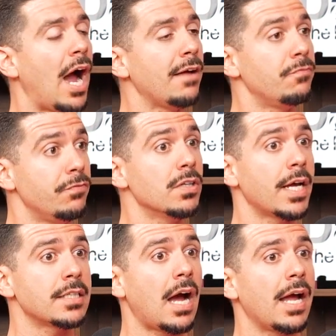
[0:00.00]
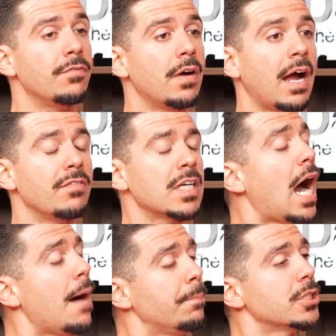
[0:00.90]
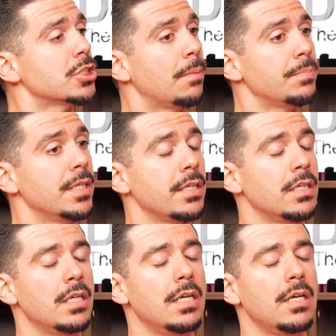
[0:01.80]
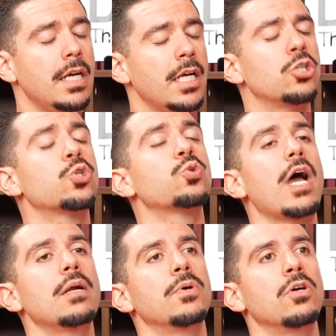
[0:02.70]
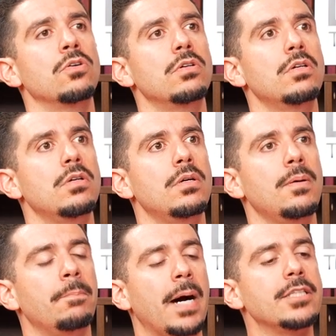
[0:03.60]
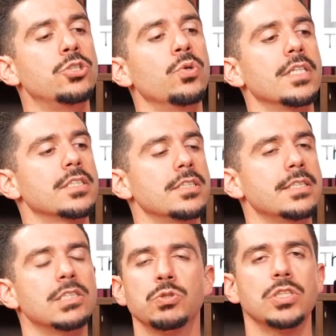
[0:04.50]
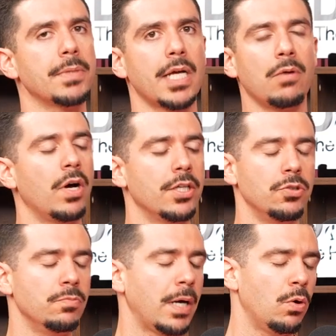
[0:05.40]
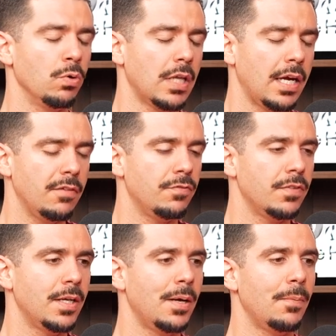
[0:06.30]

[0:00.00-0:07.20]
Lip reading: I feel like I've accomplished something incredible by doing this, because this was something I want to do my whole life.